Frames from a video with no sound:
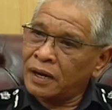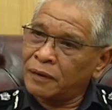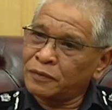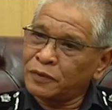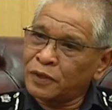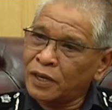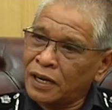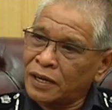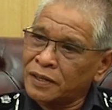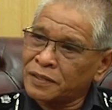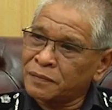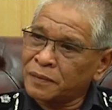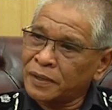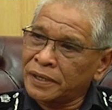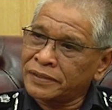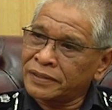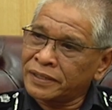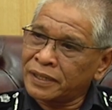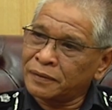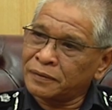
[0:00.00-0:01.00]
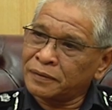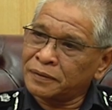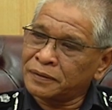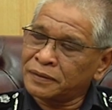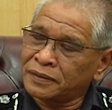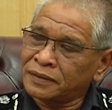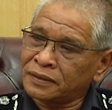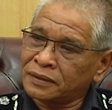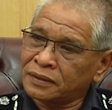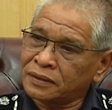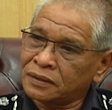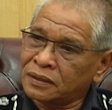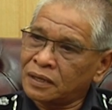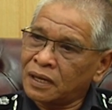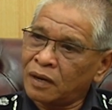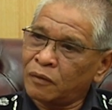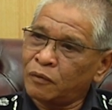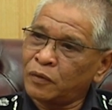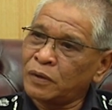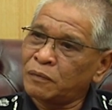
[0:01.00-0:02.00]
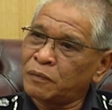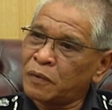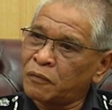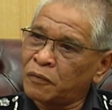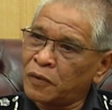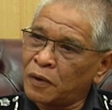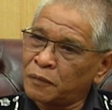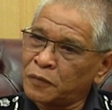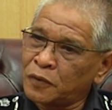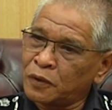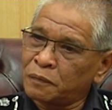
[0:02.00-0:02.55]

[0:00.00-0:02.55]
have to ask myself: have we performed